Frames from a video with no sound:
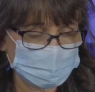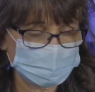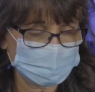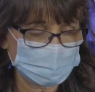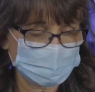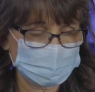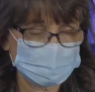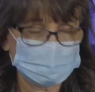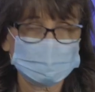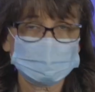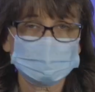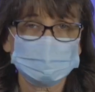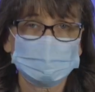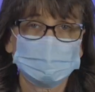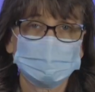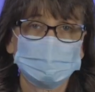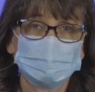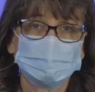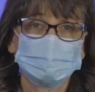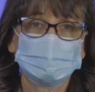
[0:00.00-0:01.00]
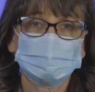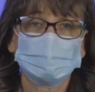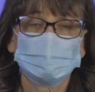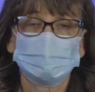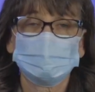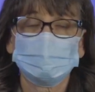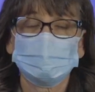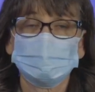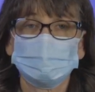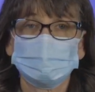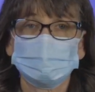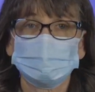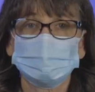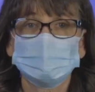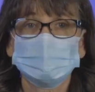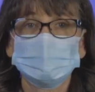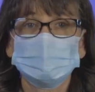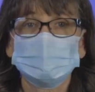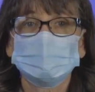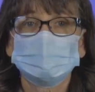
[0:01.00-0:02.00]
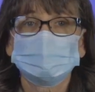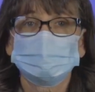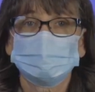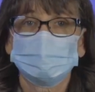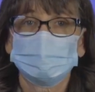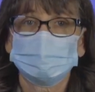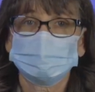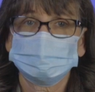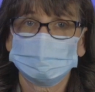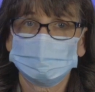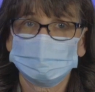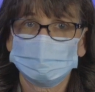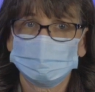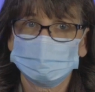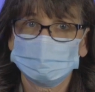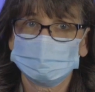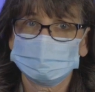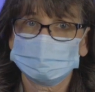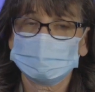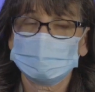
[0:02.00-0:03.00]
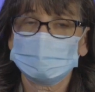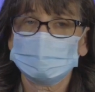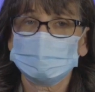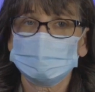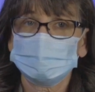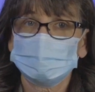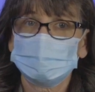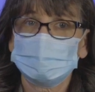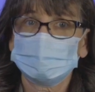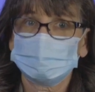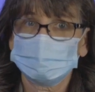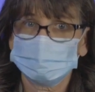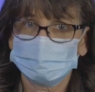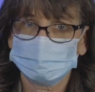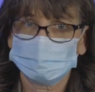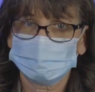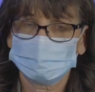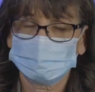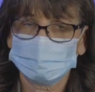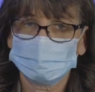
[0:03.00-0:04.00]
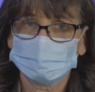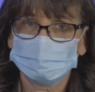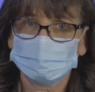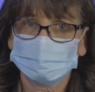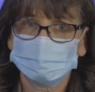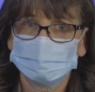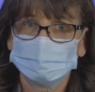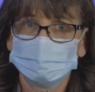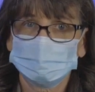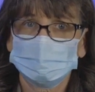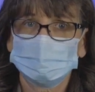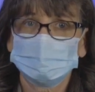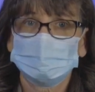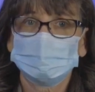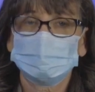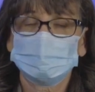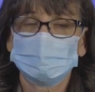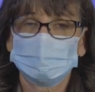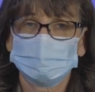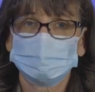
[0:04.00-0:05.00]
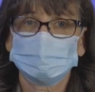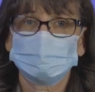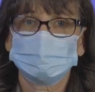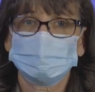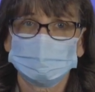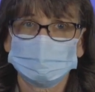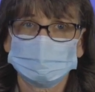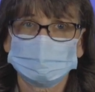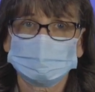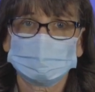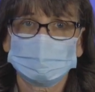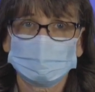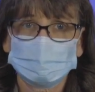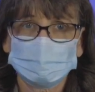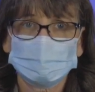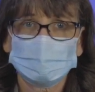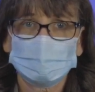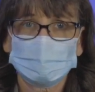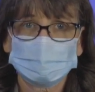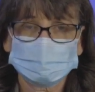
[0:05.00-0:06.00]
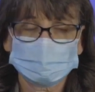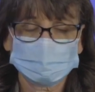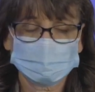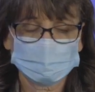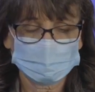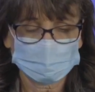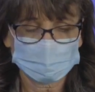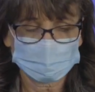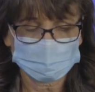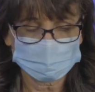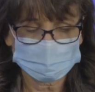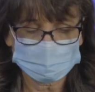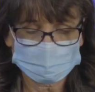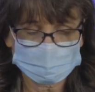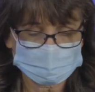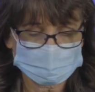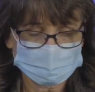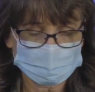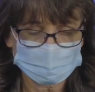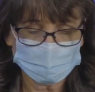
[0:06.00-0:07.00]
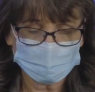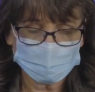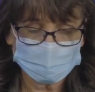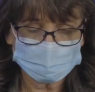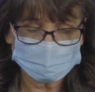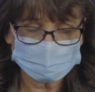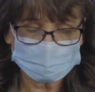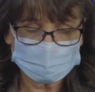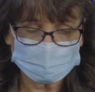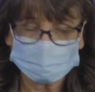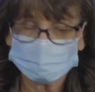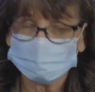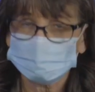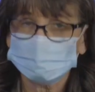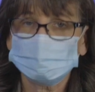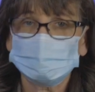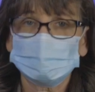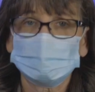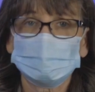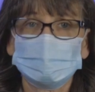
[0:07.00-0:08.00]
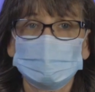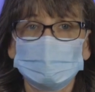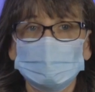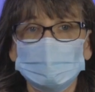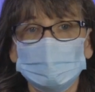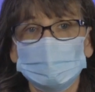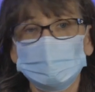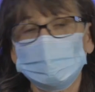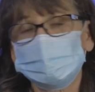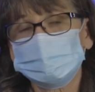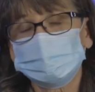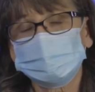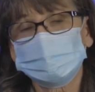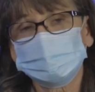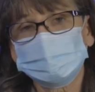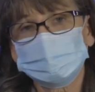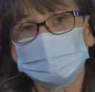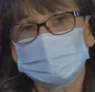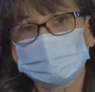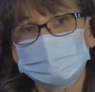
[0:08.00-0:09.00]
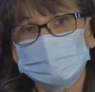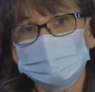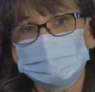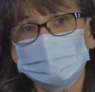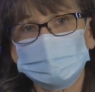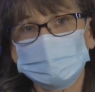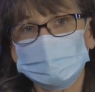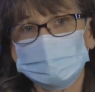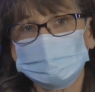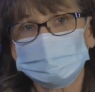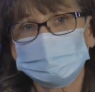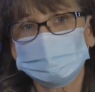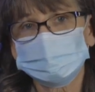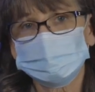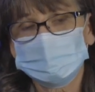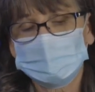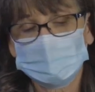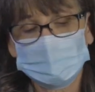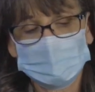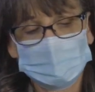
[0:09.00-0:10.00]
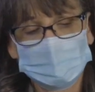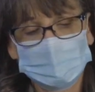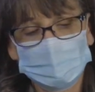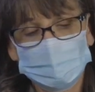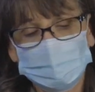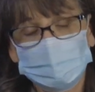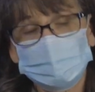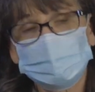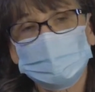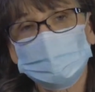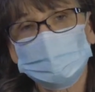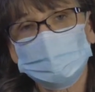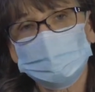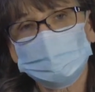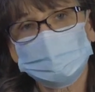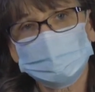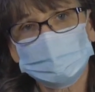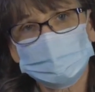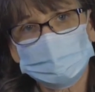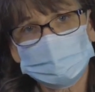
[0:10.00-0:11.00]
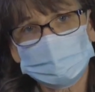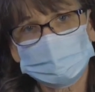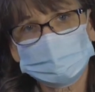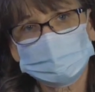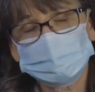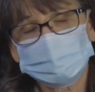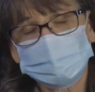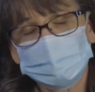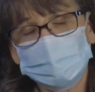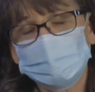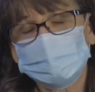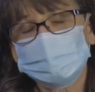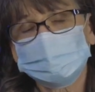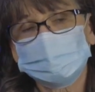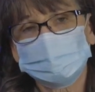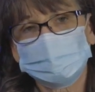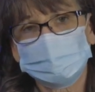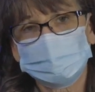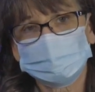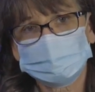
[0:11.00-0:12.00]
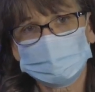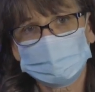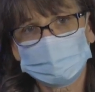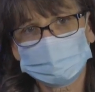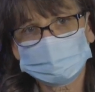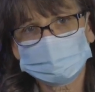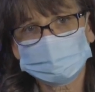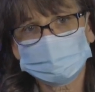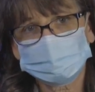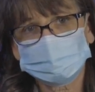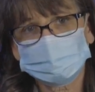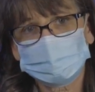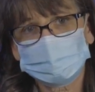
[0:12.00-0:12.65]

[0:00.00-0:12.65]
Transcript: death and dismemberment, if you were to want to purchase any extra insurance like that. Just get a hold of me and I will give you that information. Thank you very much and have a fantastic